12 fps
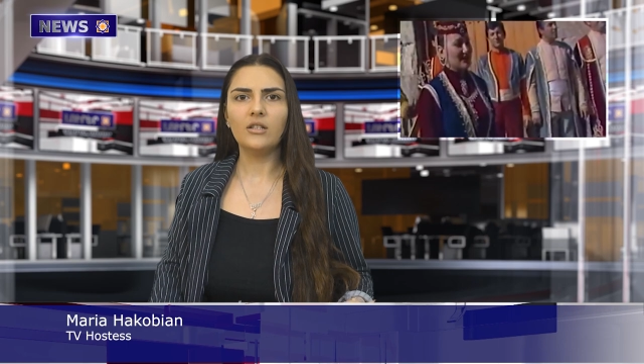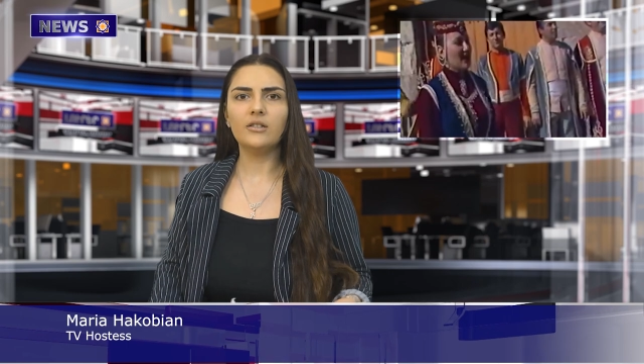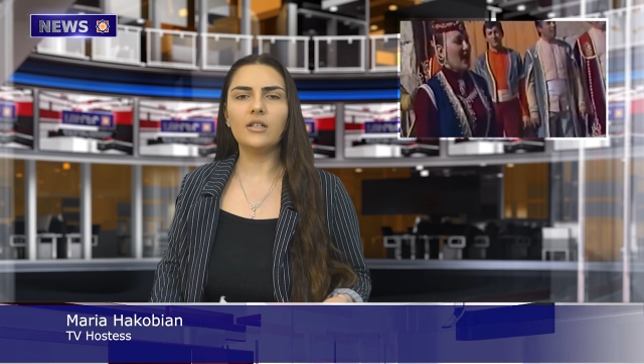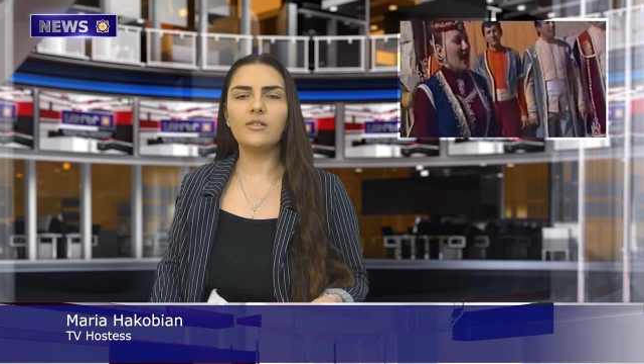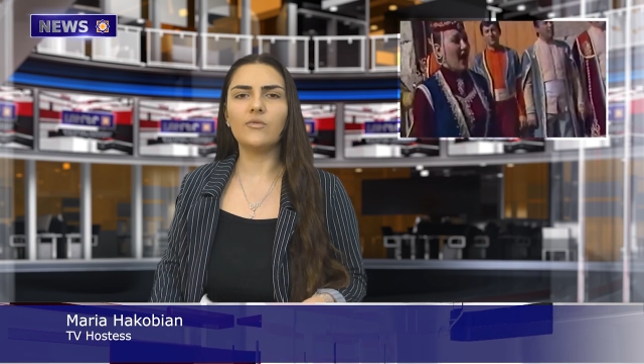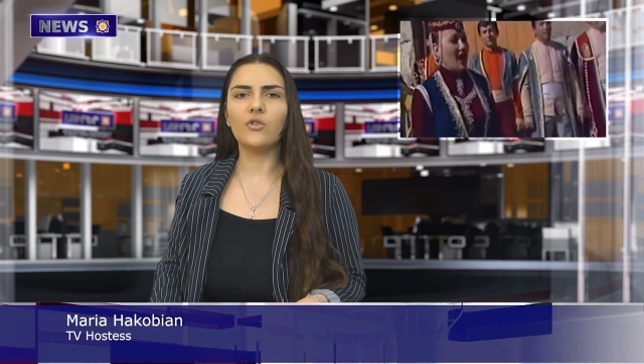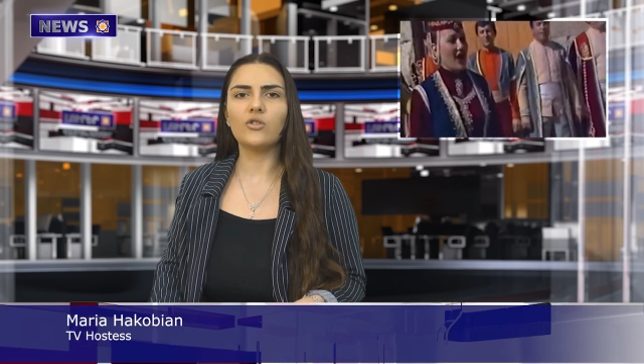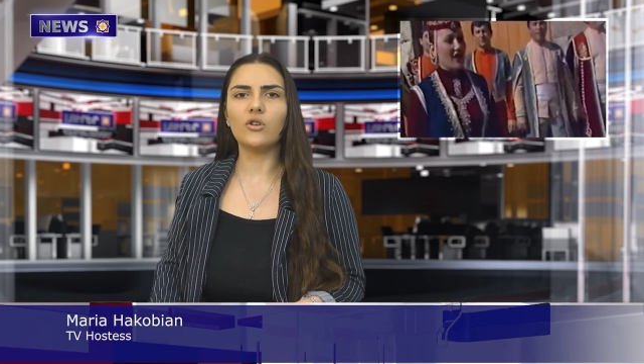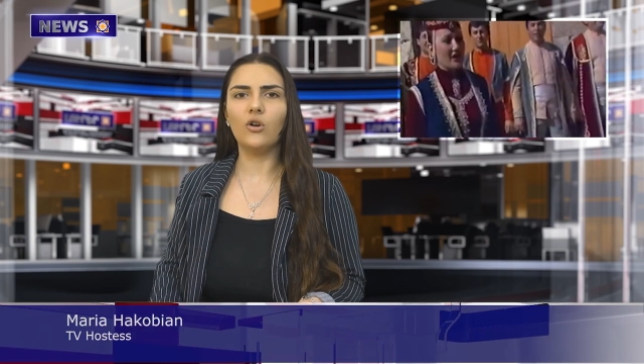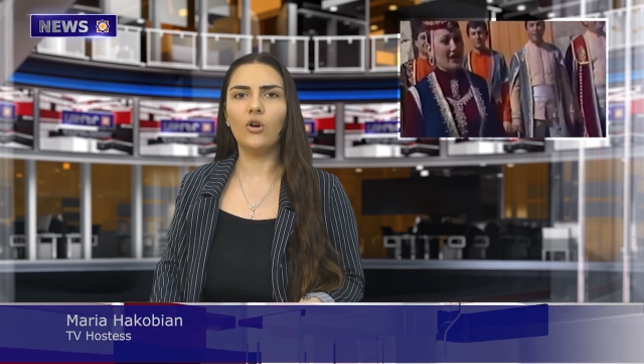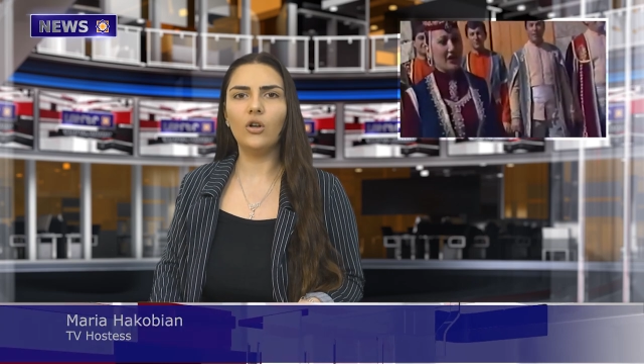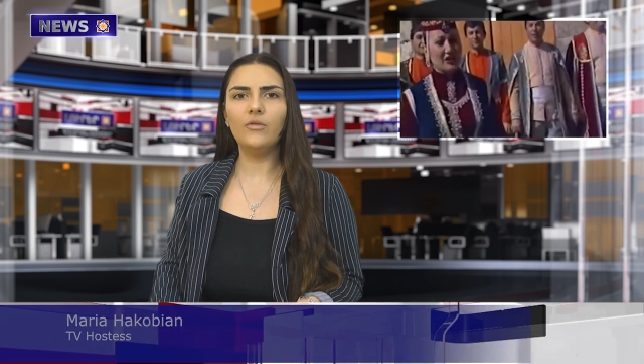This was
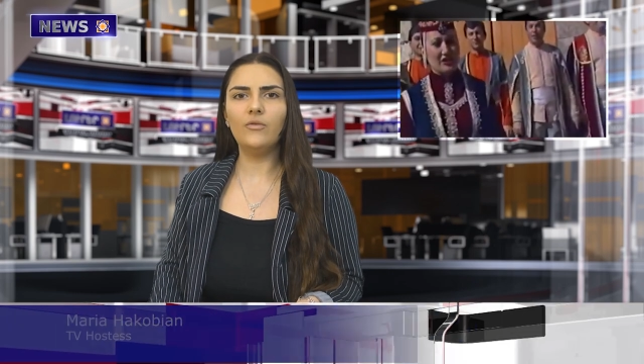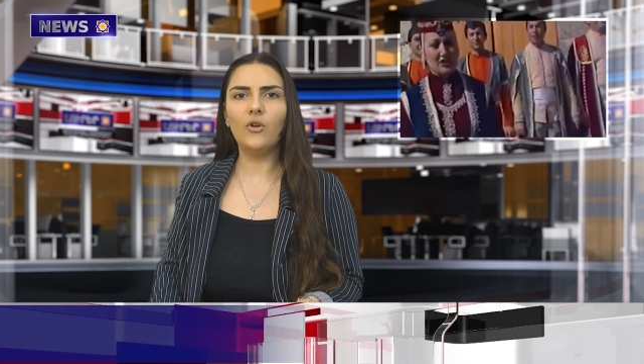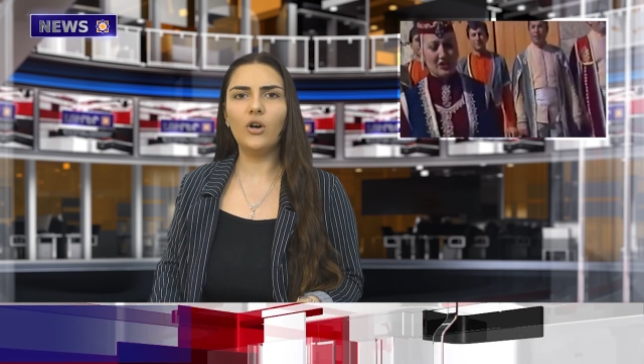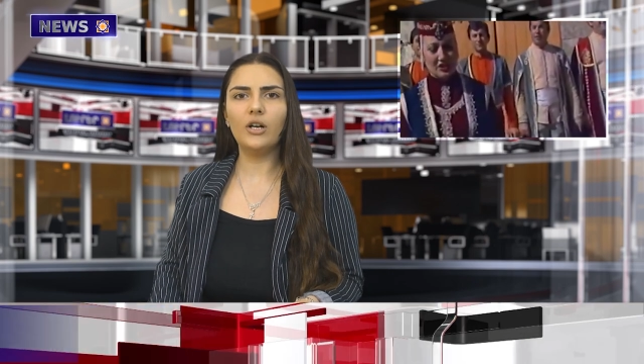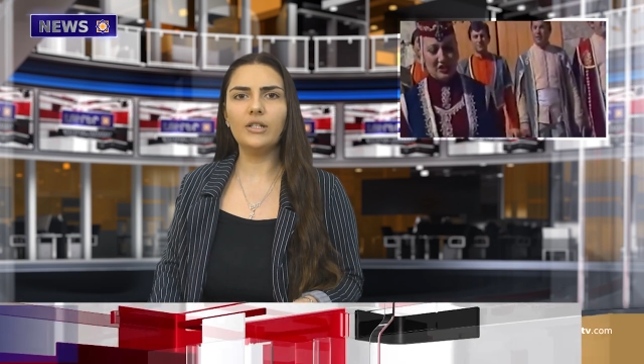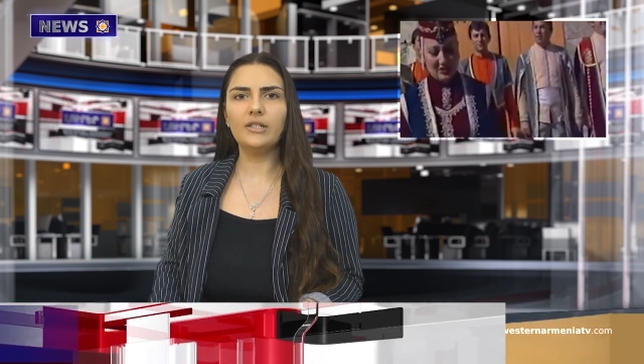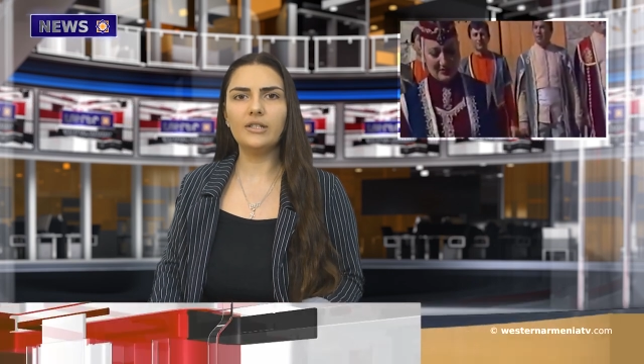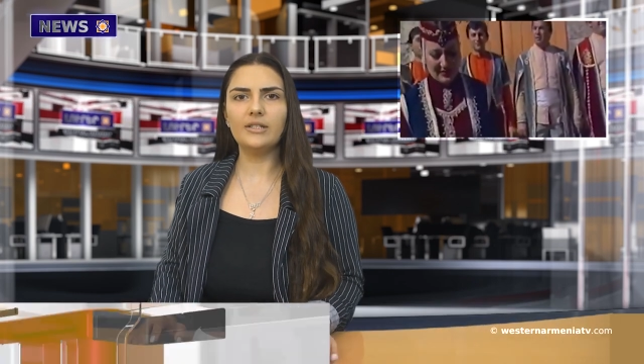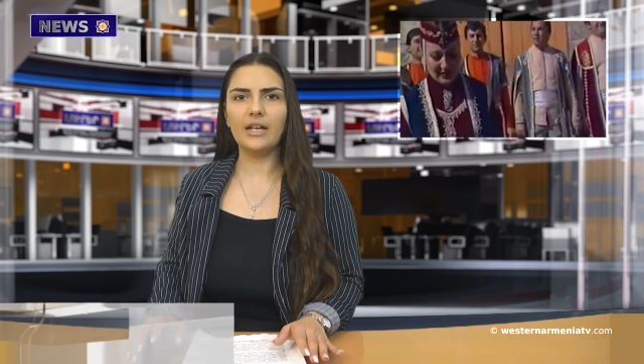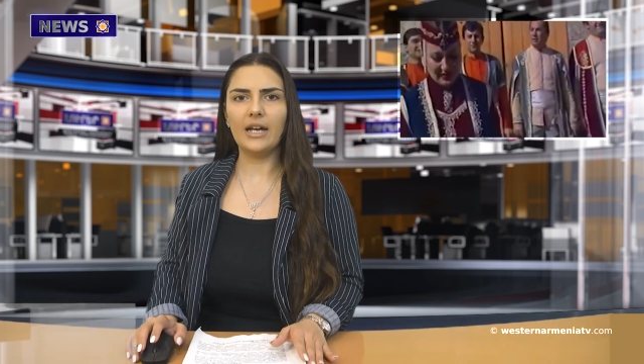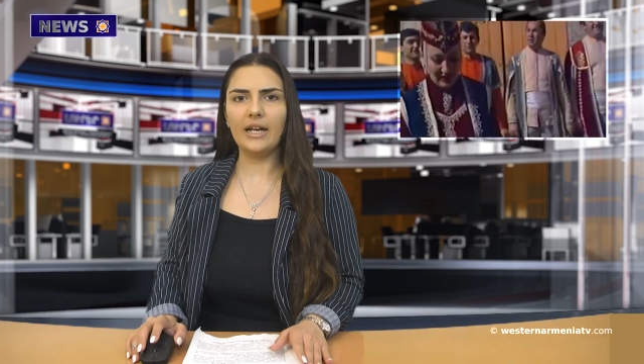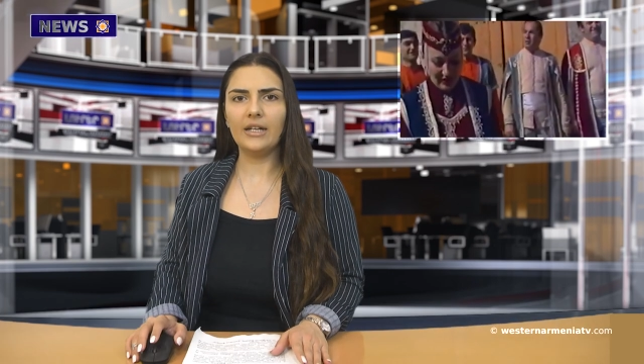all for
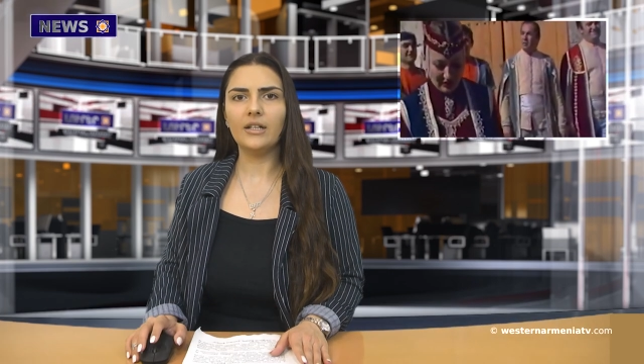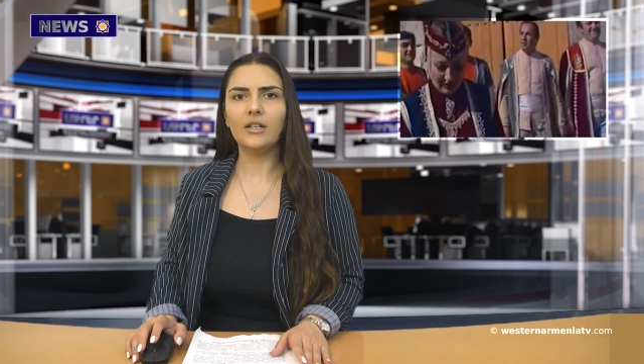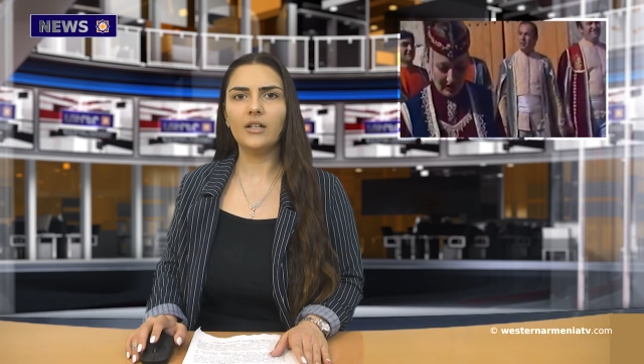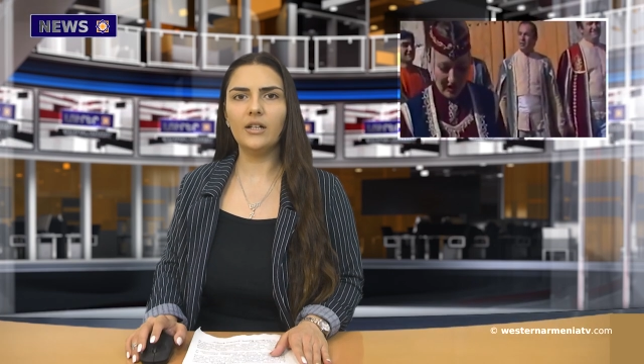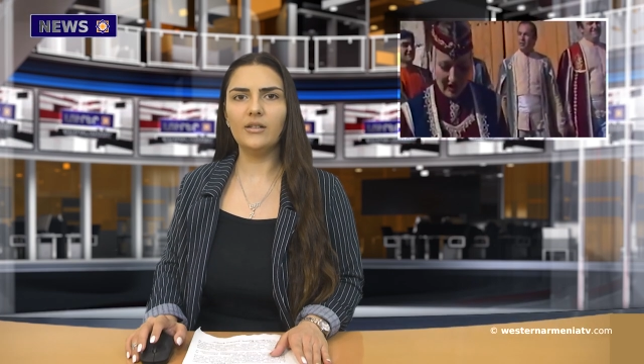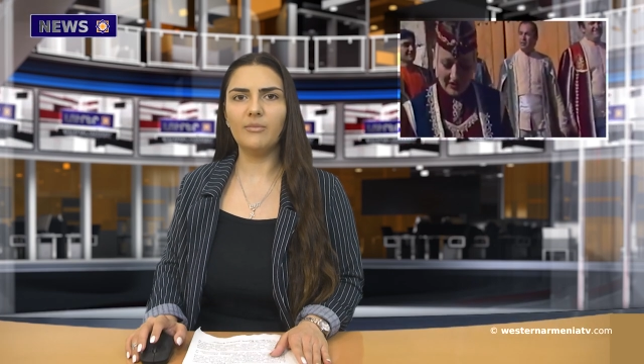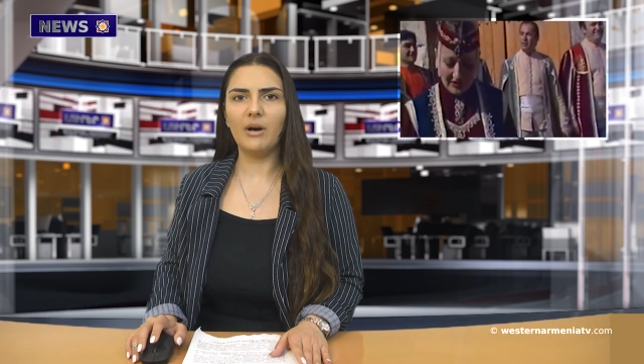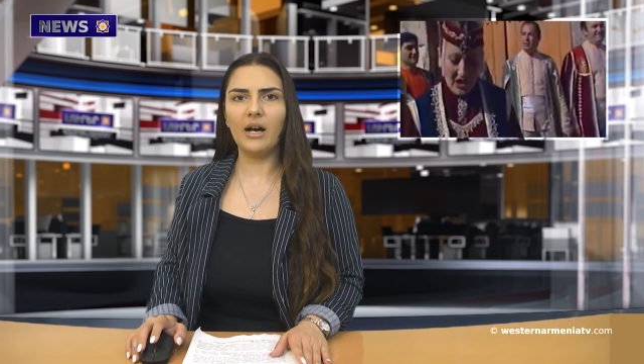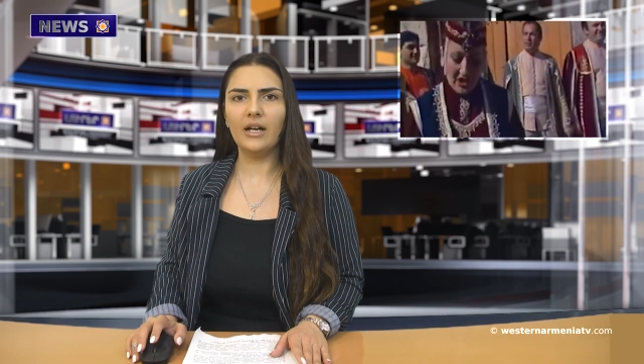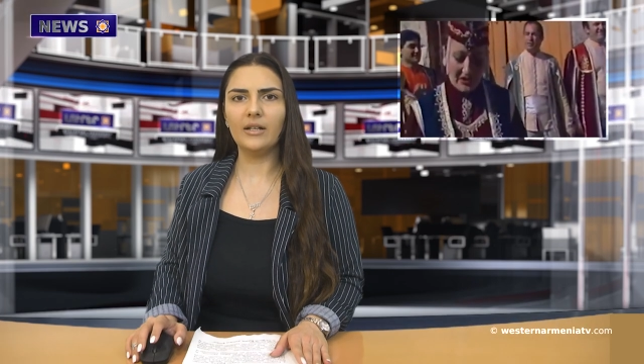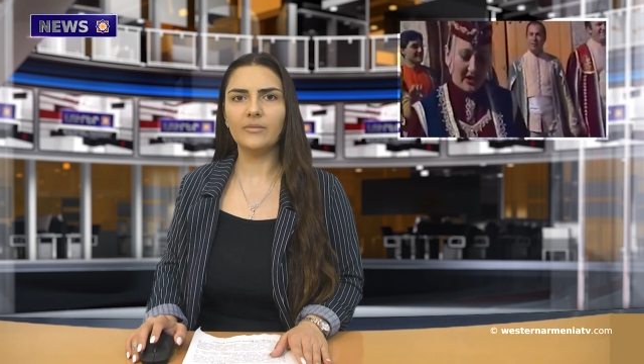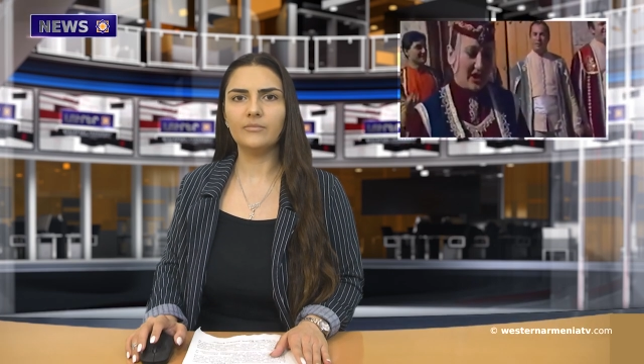today.
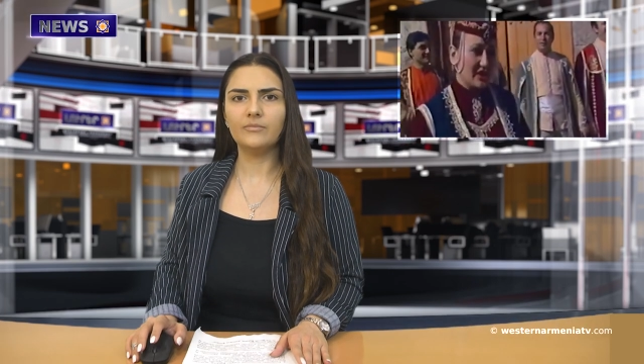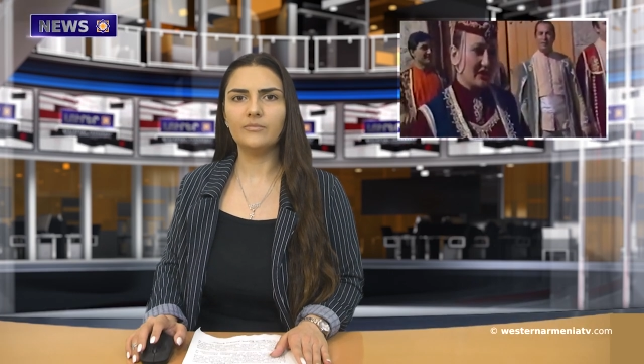Goodbye.